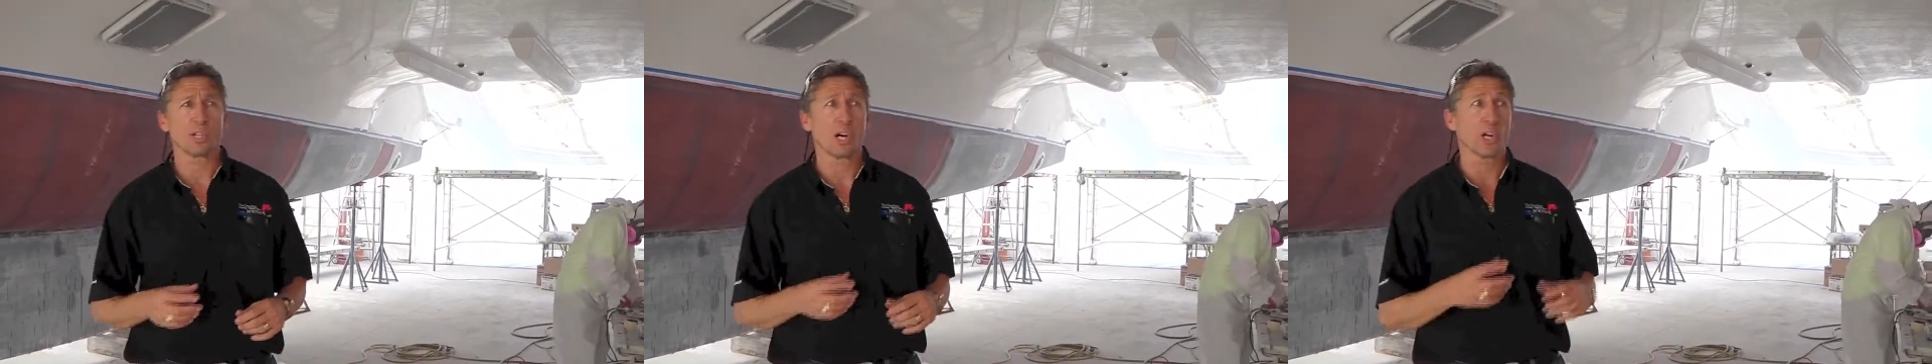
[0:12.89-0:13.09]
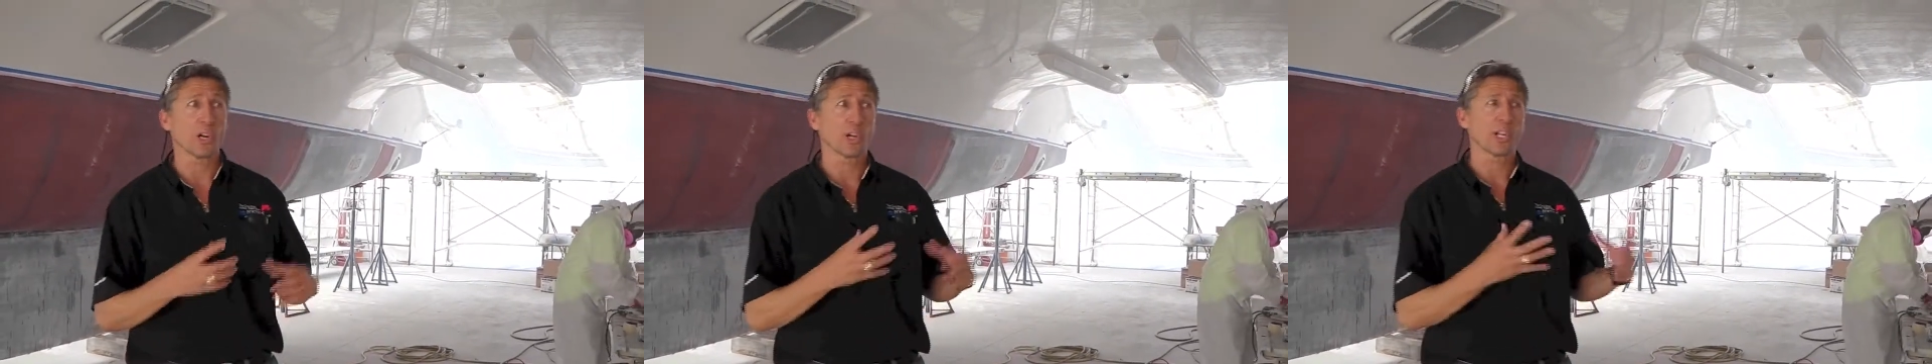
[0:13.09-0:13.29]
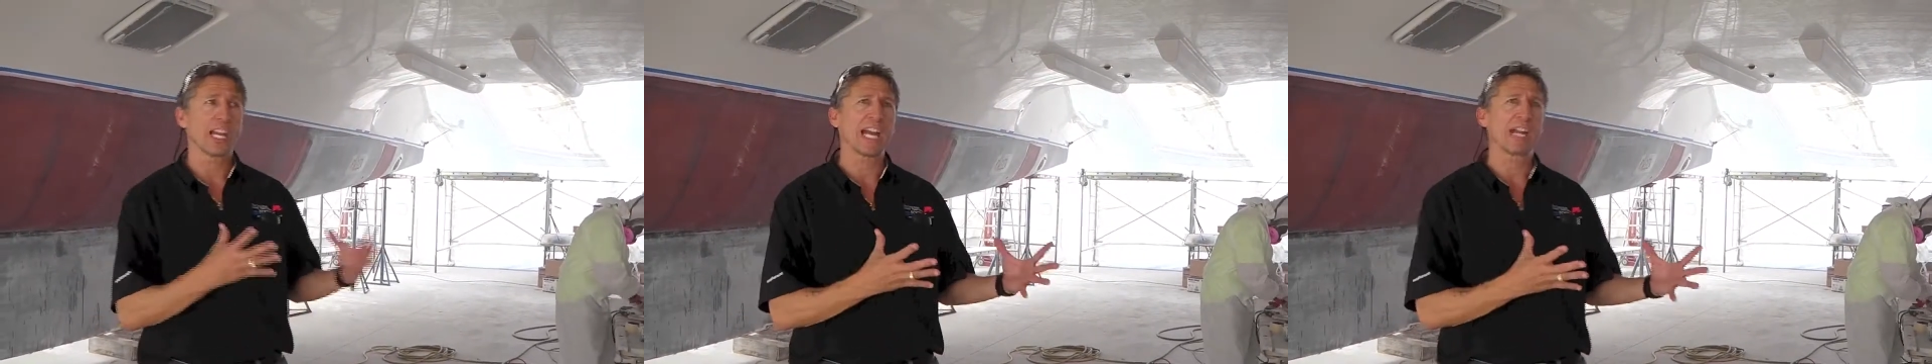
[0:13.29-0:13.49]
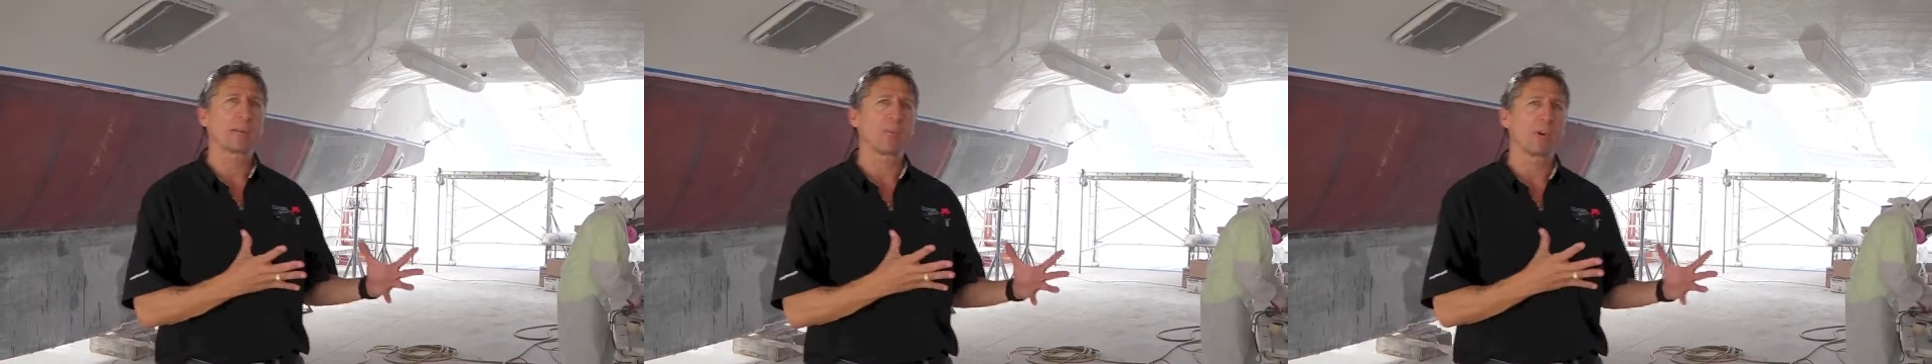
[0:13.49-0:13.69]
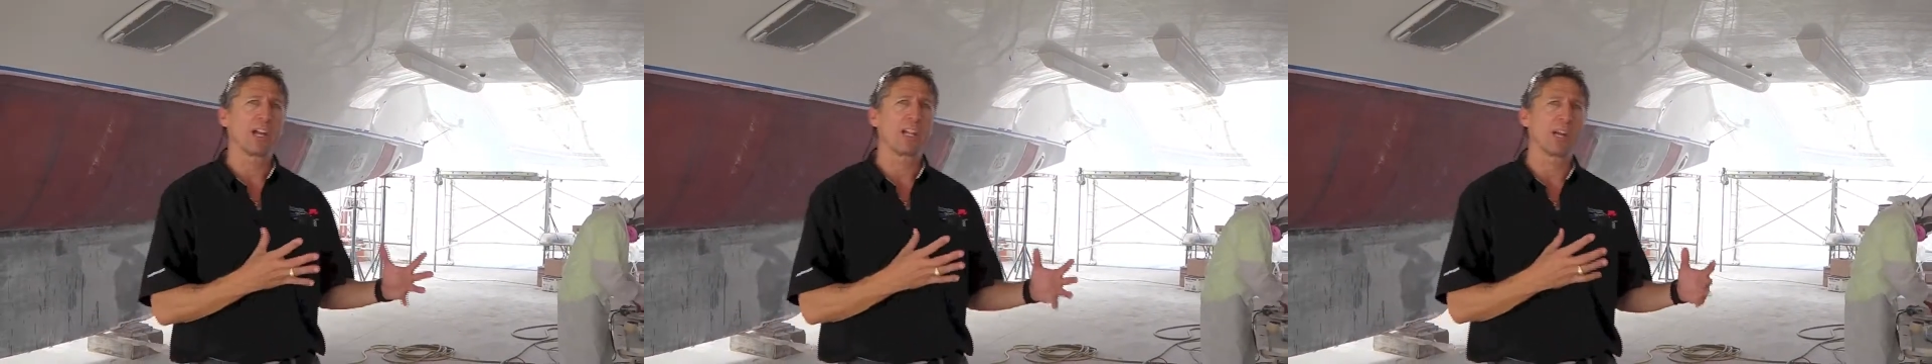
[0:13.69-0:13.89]
on our
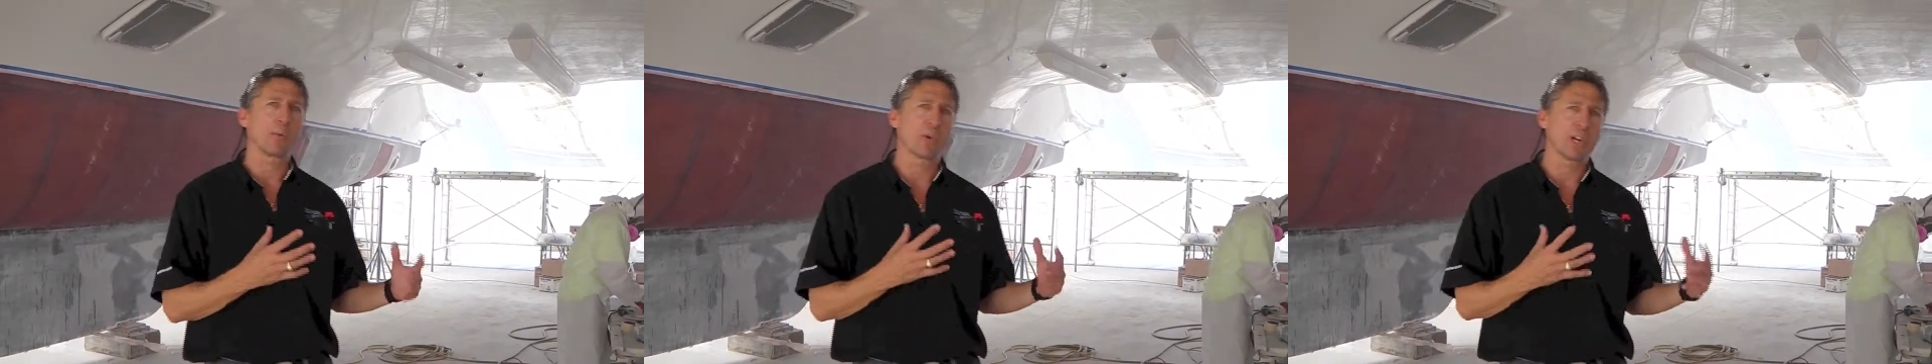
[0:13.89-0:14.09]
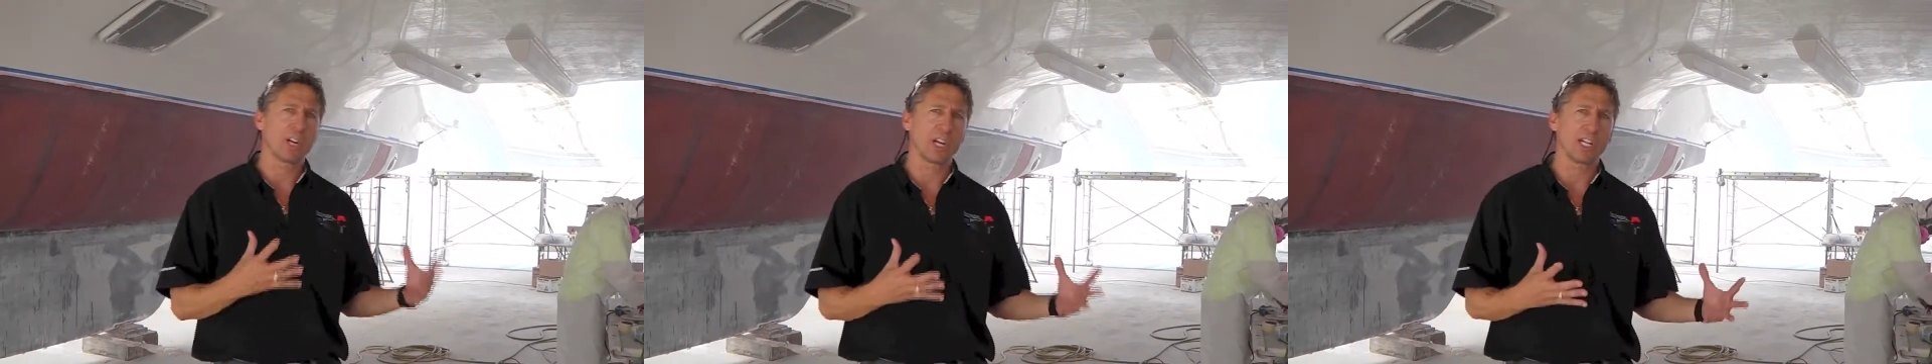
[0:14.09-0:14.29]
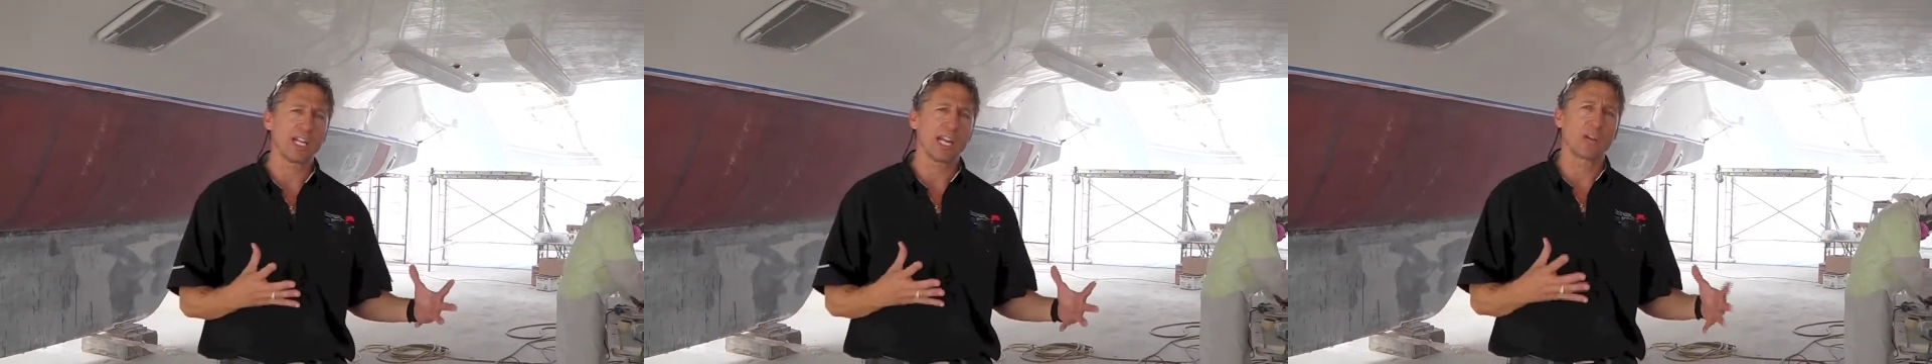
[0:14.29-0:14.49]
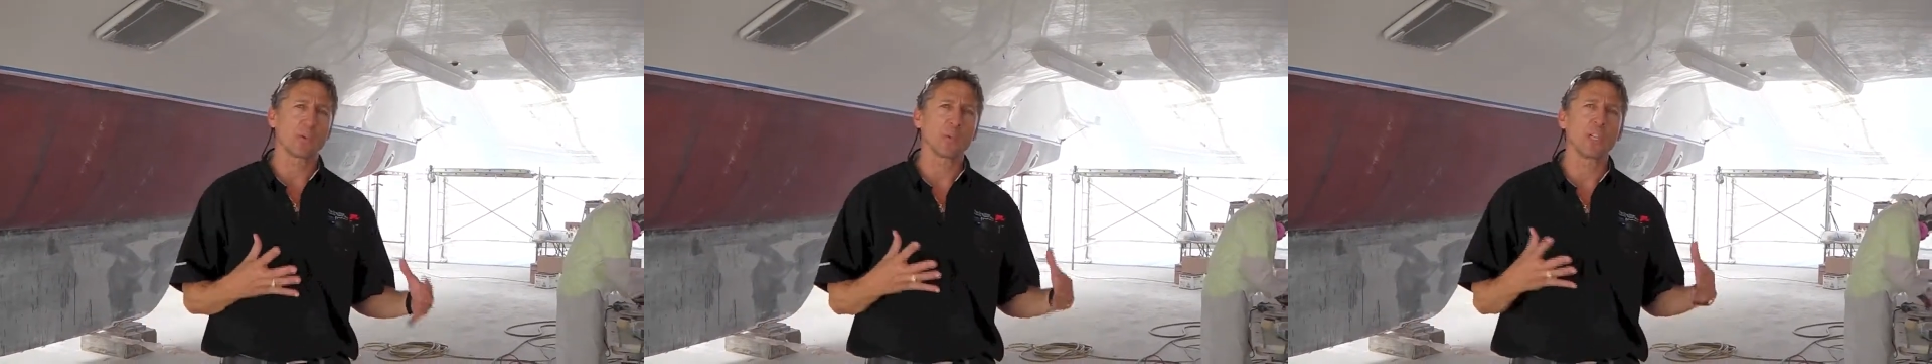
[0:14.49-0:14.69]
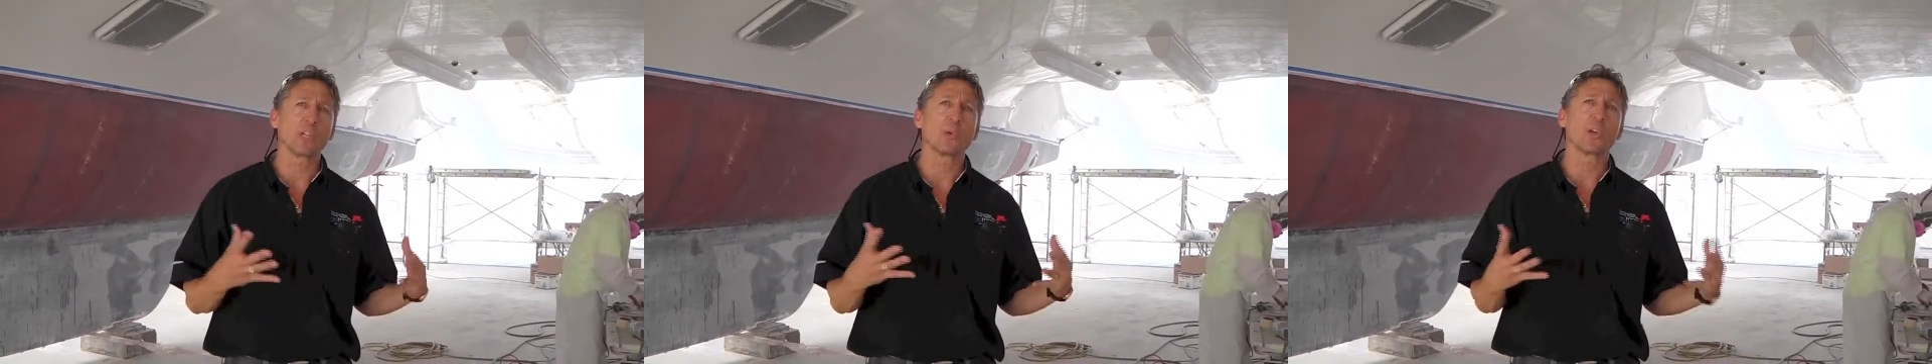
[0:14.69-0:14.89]
catamaran that we're cutting out and
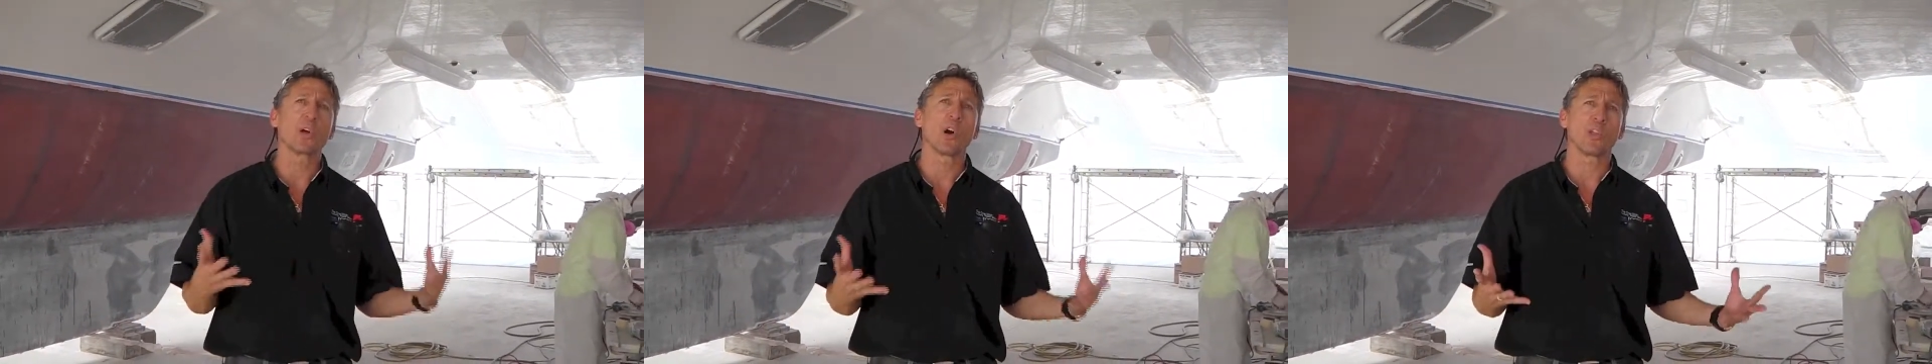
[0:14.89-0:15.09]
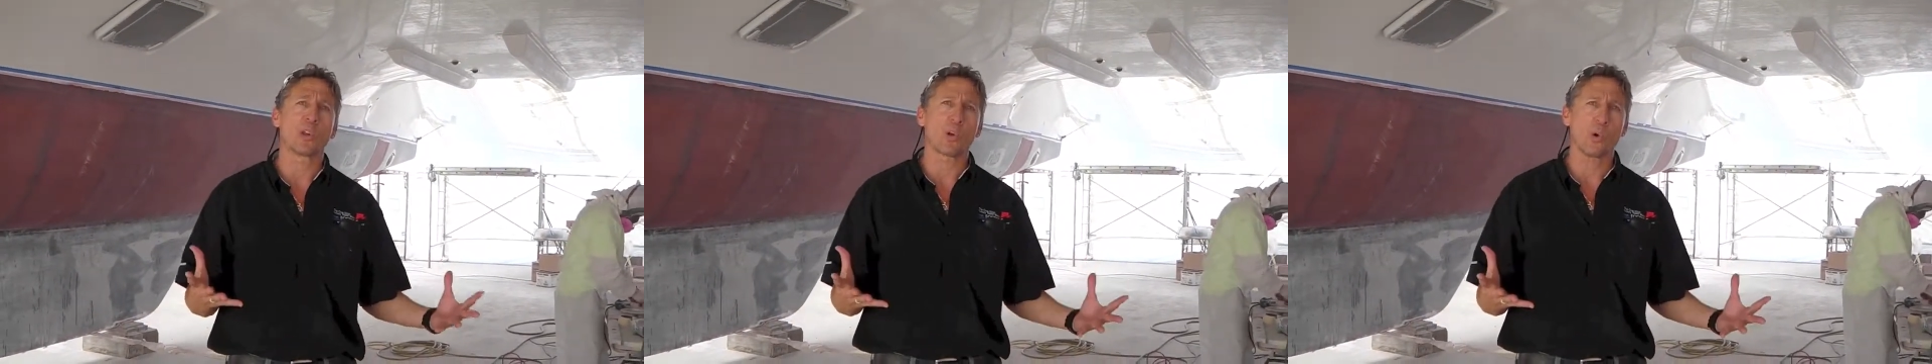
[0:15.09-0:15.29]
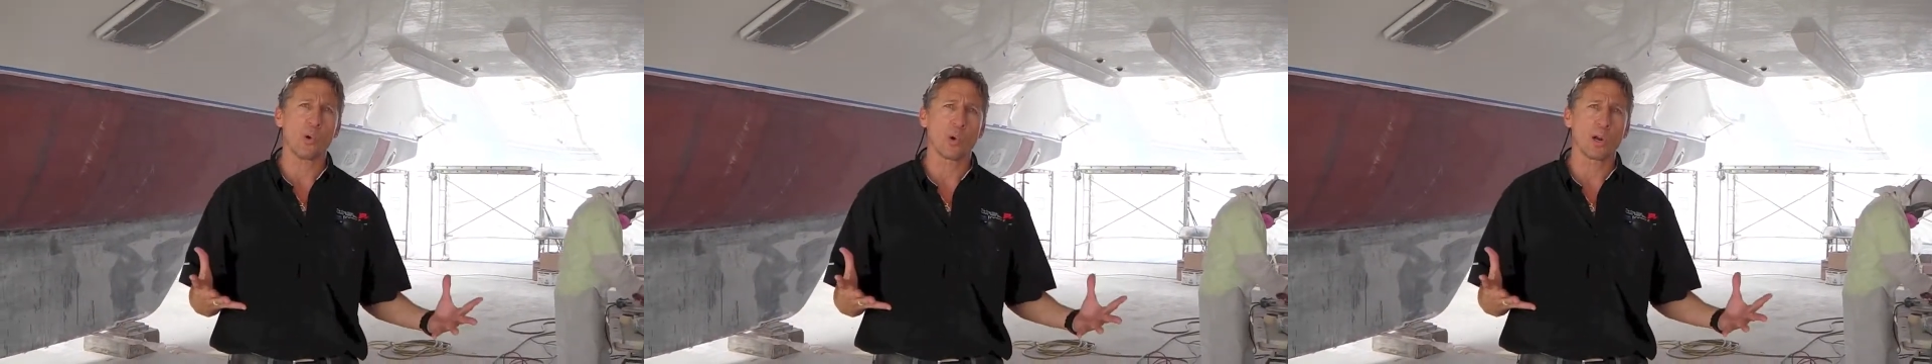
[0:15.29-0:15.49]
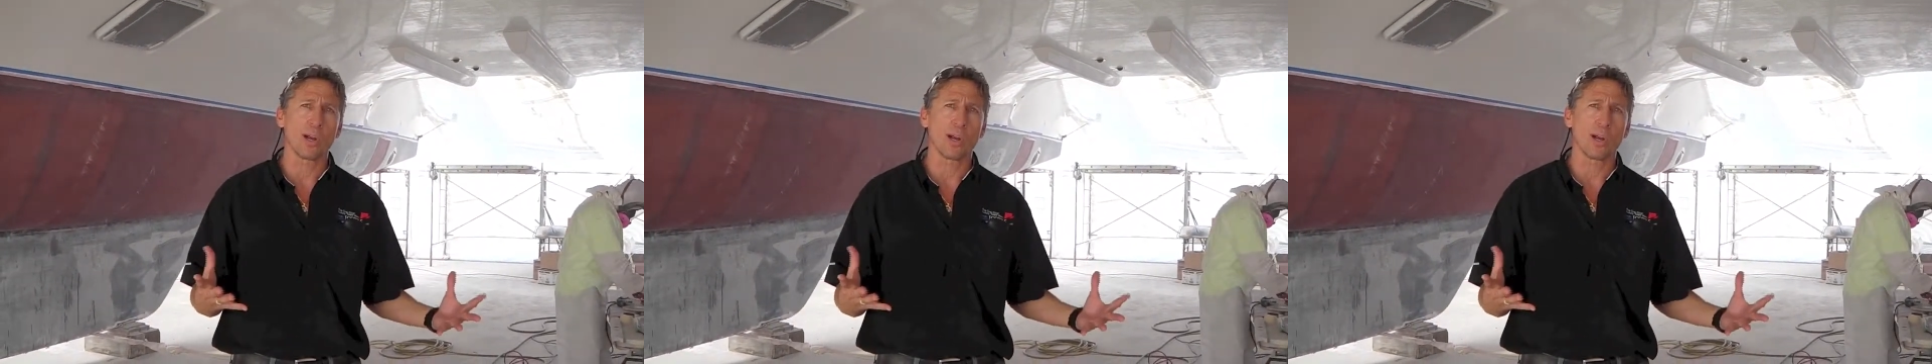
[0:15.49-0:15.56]
redoing all the core,